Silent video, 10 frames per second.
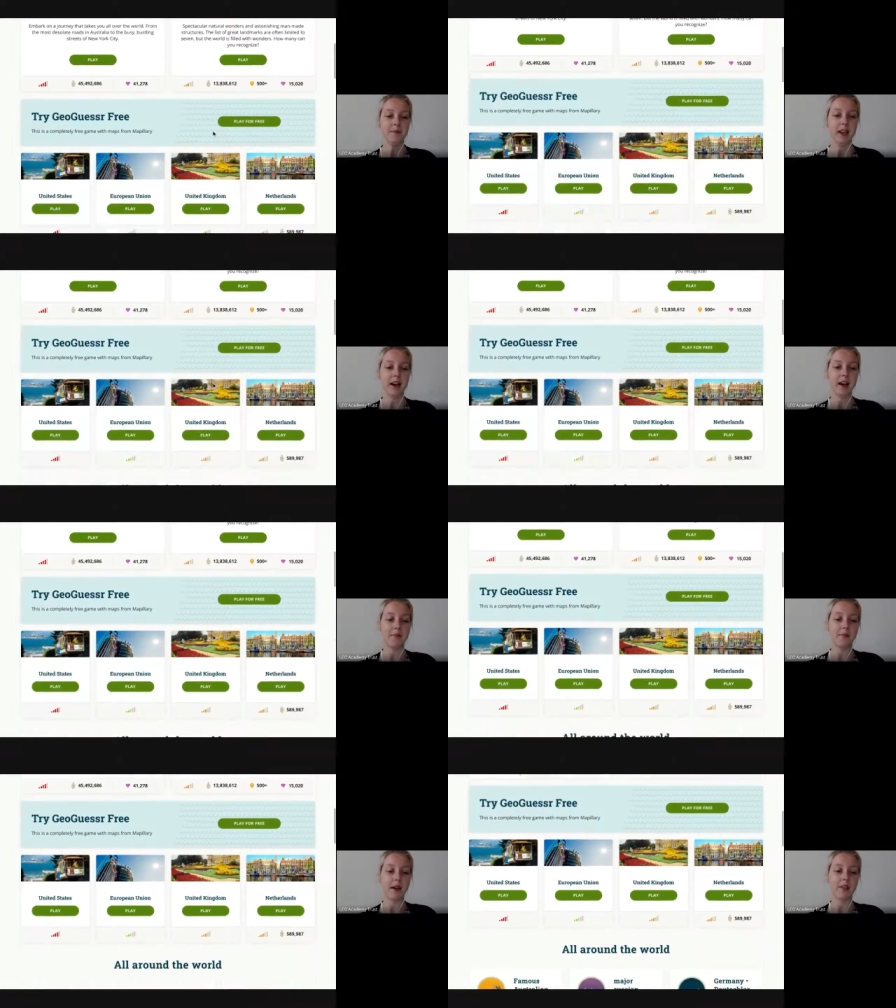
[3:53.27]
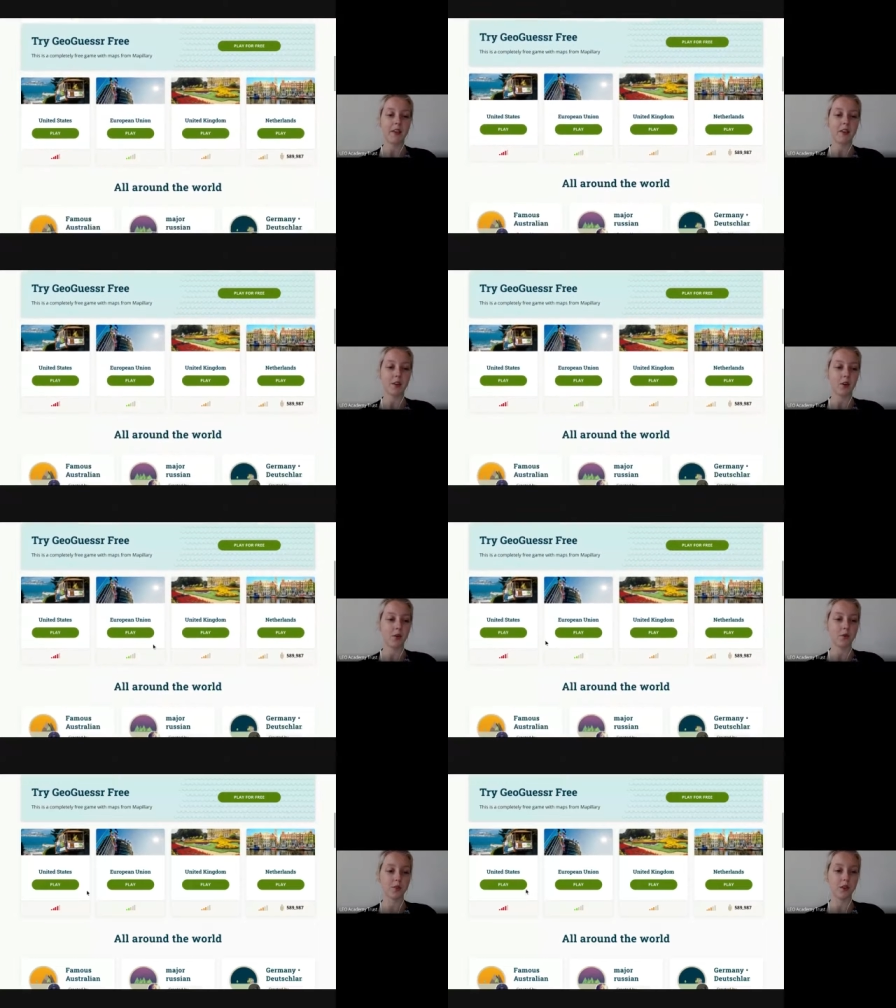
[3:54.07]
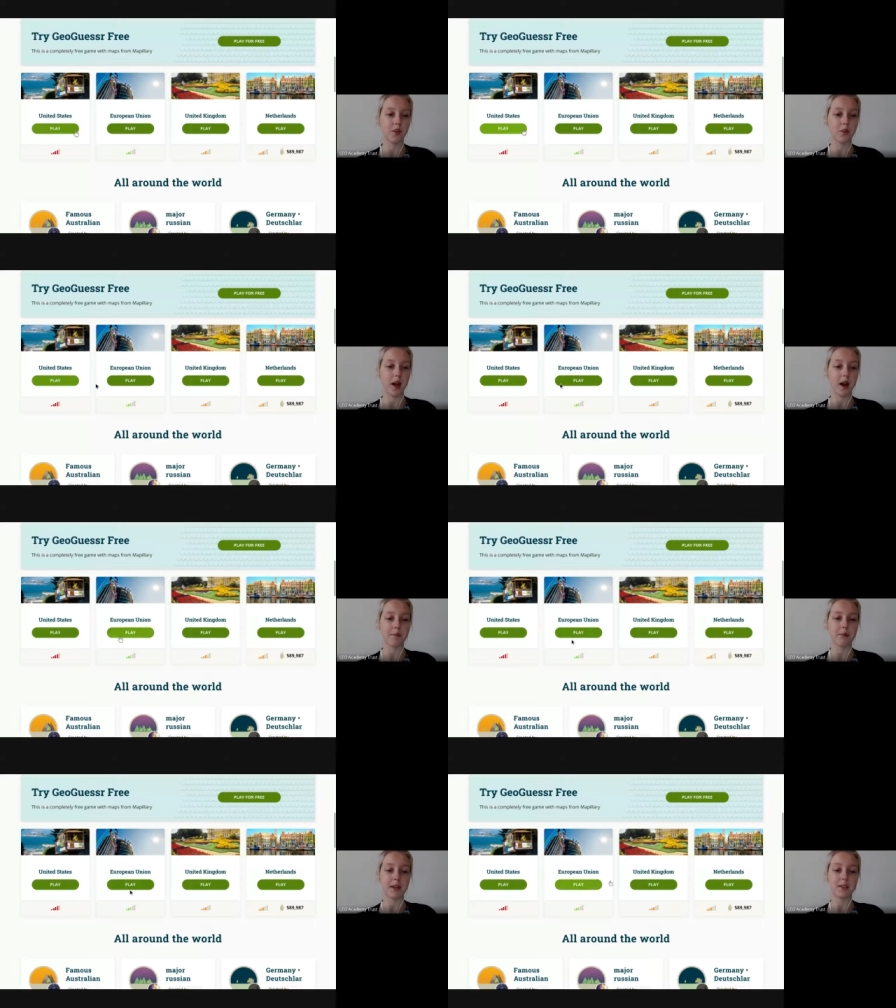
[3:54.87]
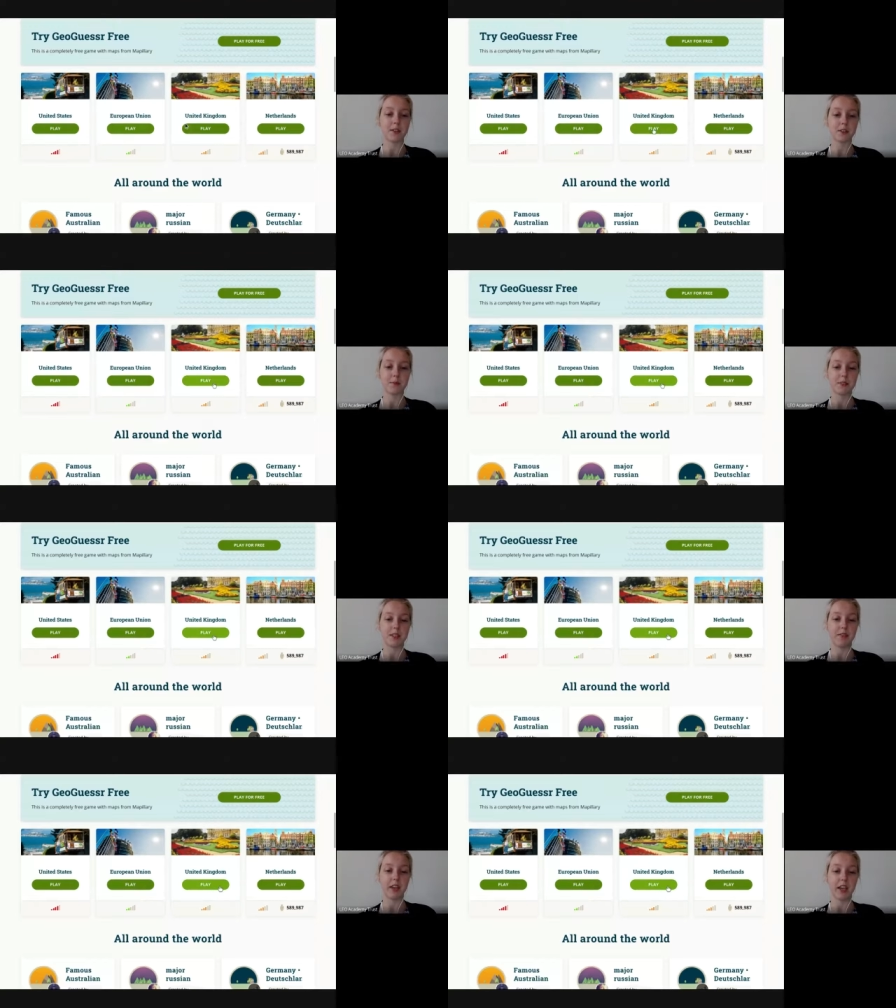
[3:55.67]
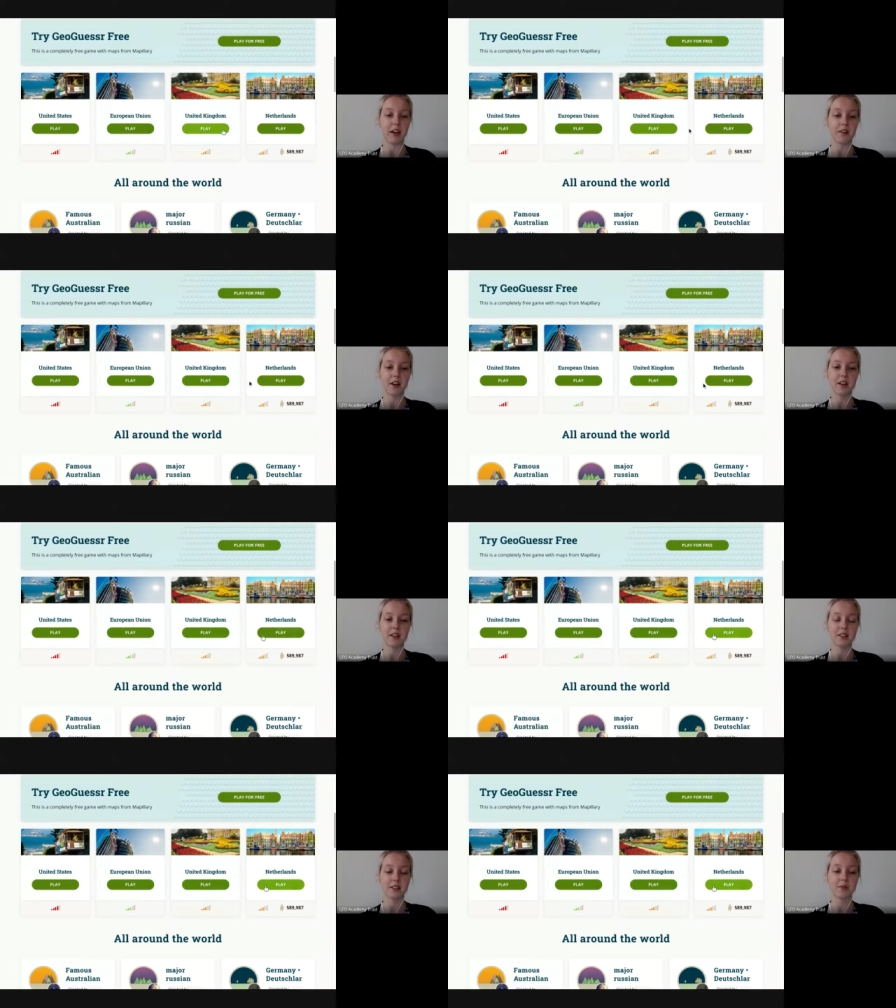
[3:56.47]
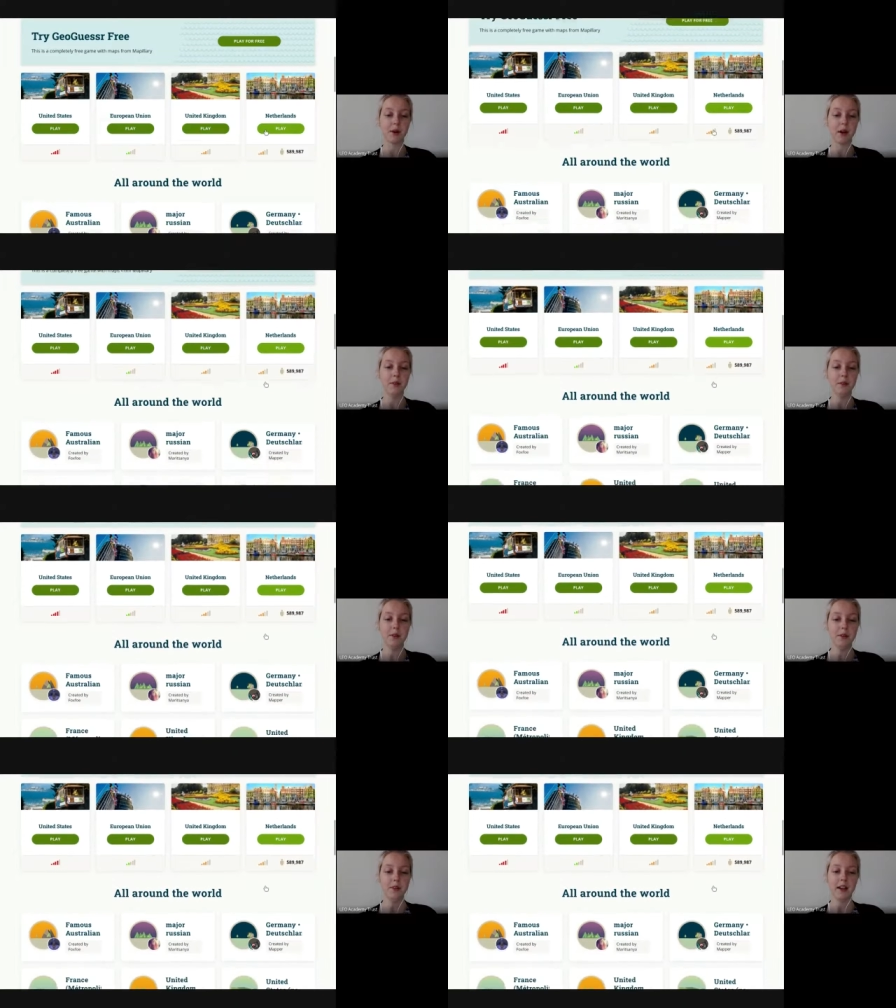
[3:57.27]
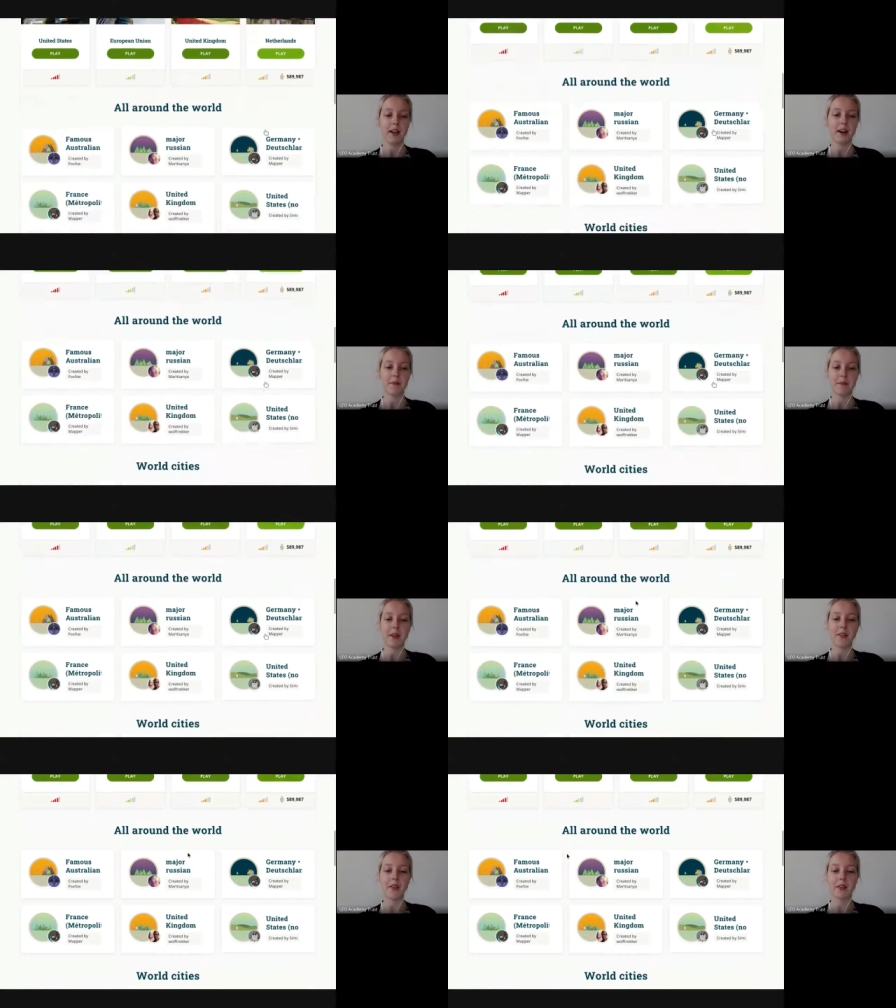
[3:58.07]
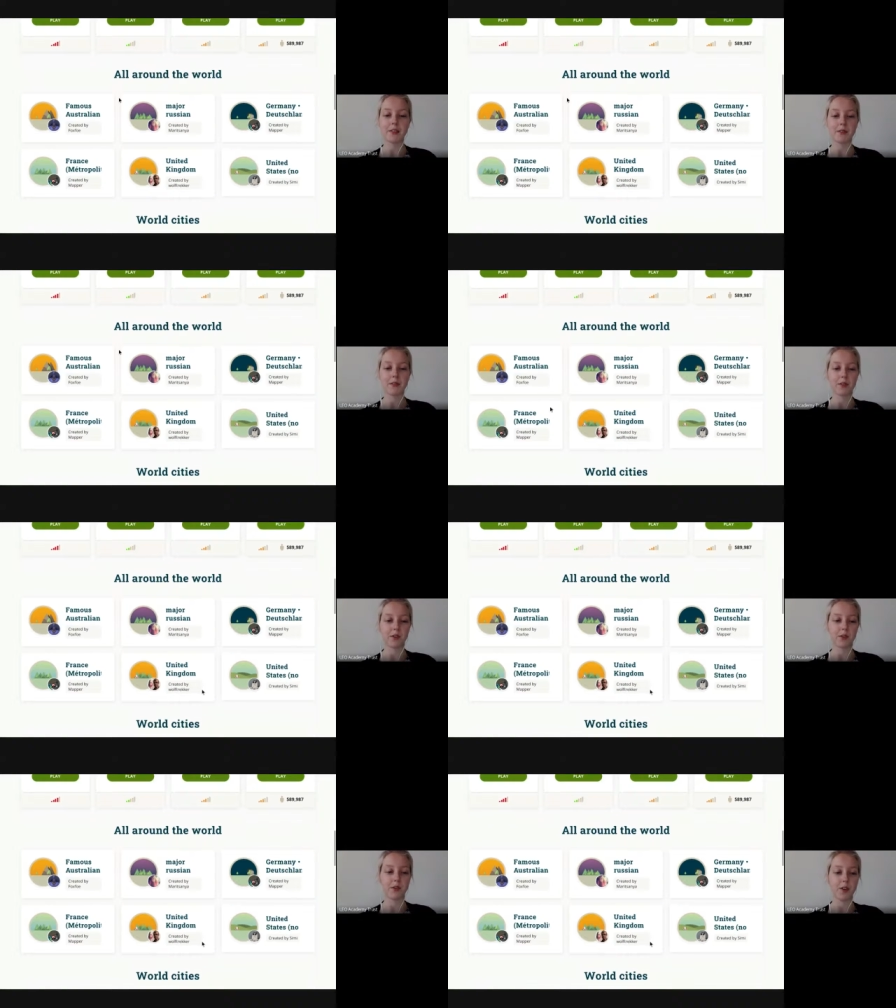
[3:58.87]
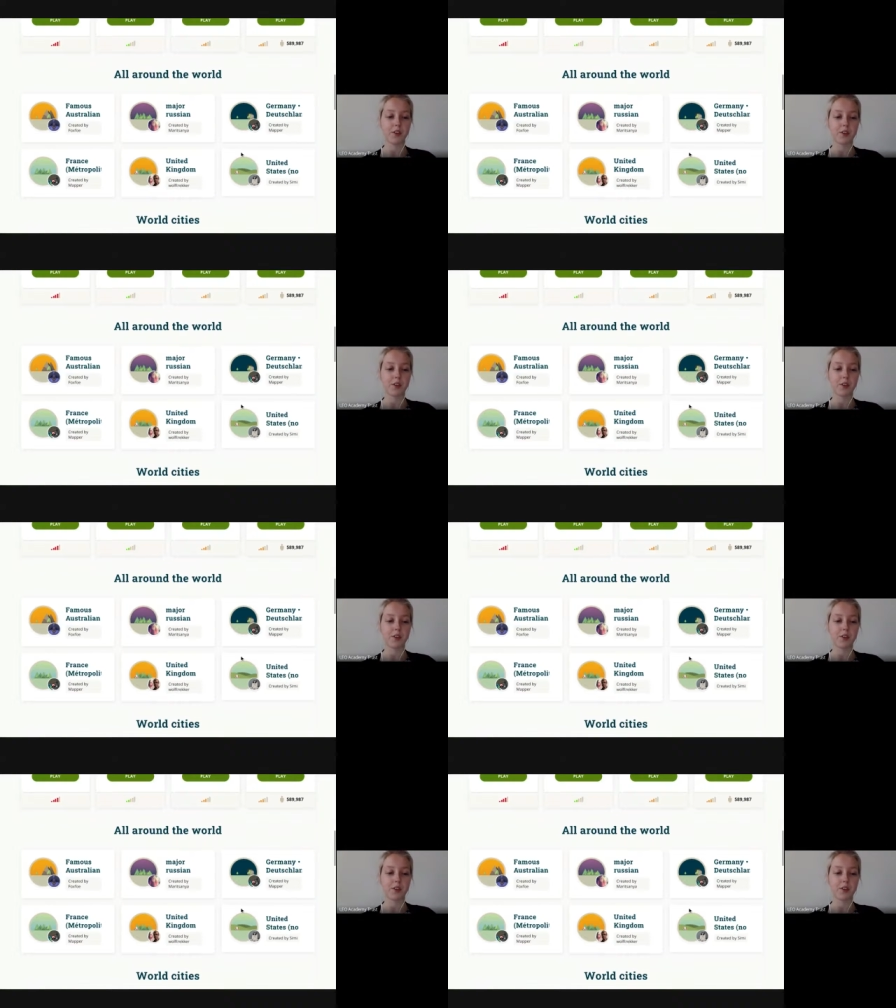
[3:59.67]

um, and then there are also um, based on specific areas as well. Um, and then there's sort of further